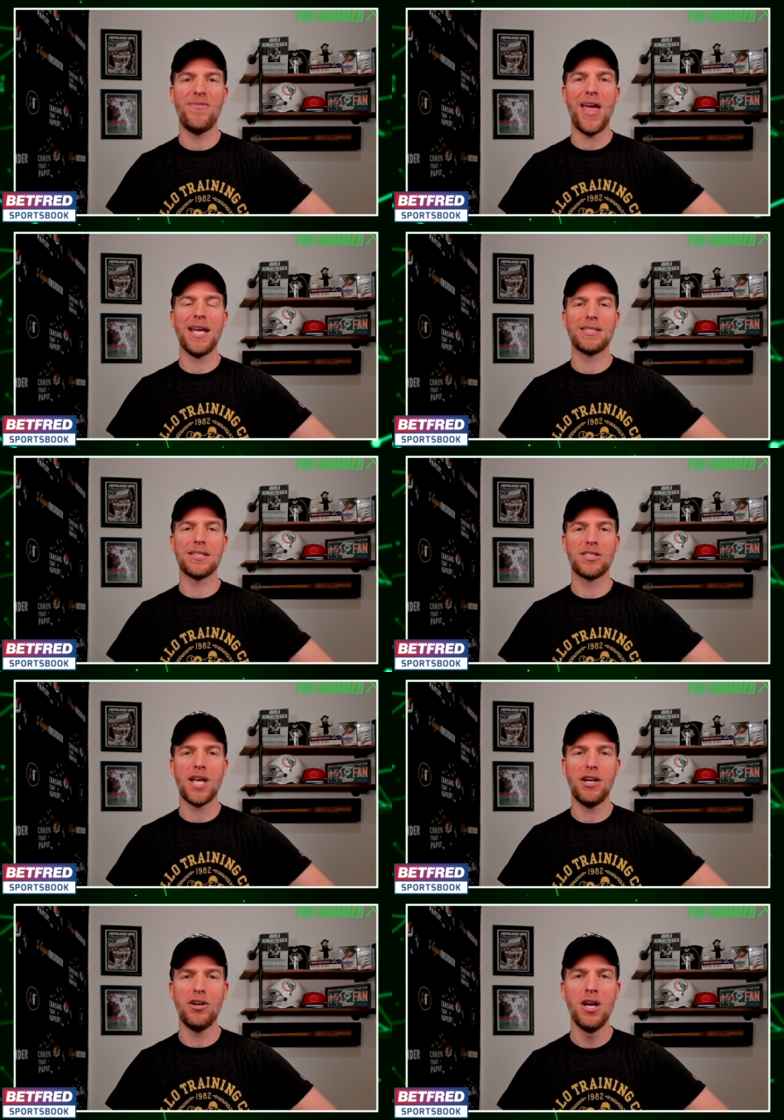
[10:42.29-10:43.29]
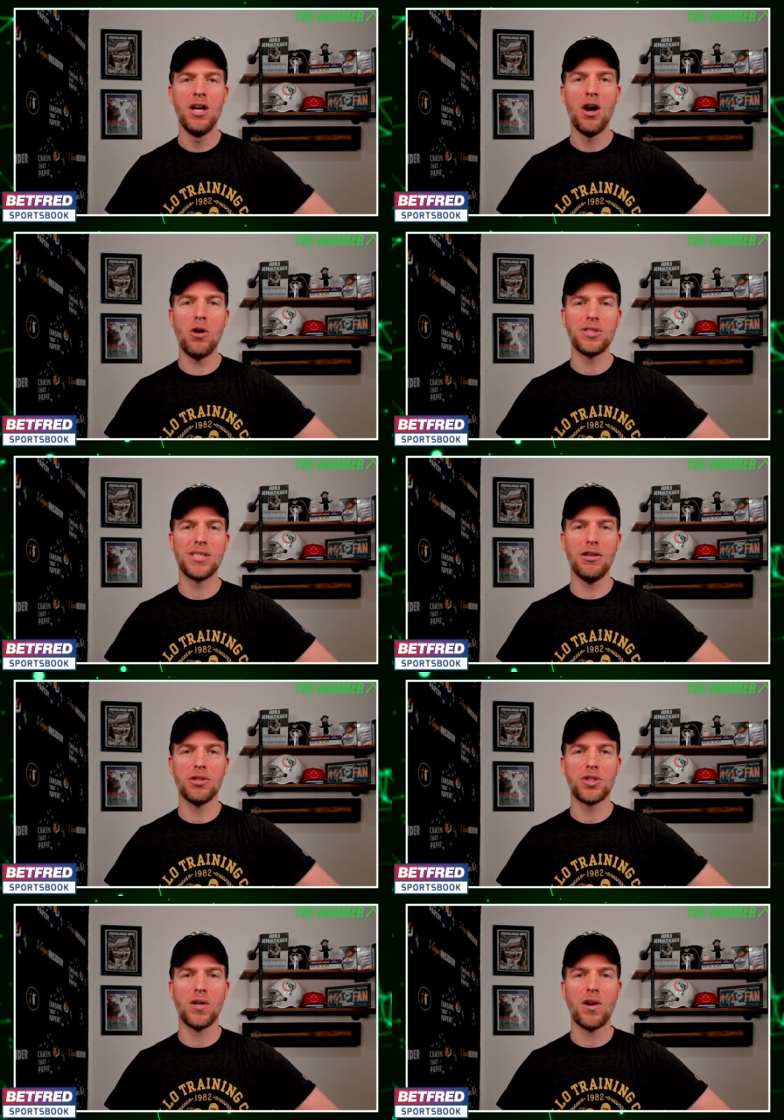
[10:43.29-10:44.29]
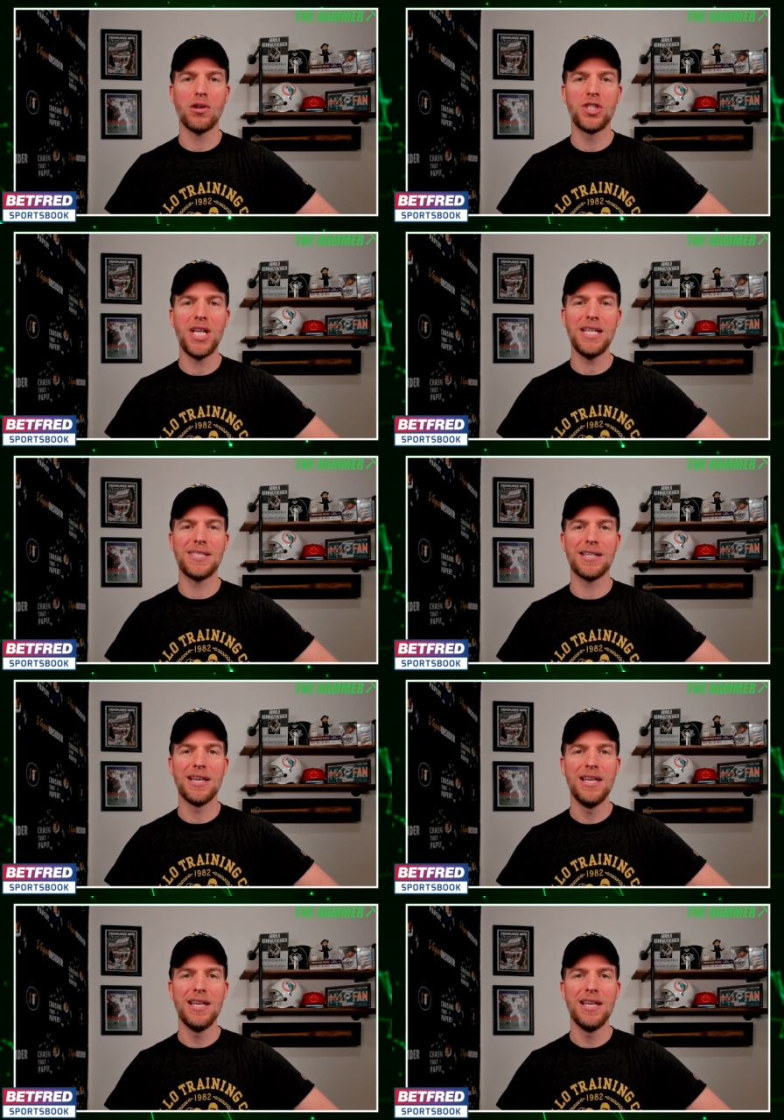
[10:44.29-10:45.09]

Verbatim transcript: Vegas Insider. Host a little show called Chasing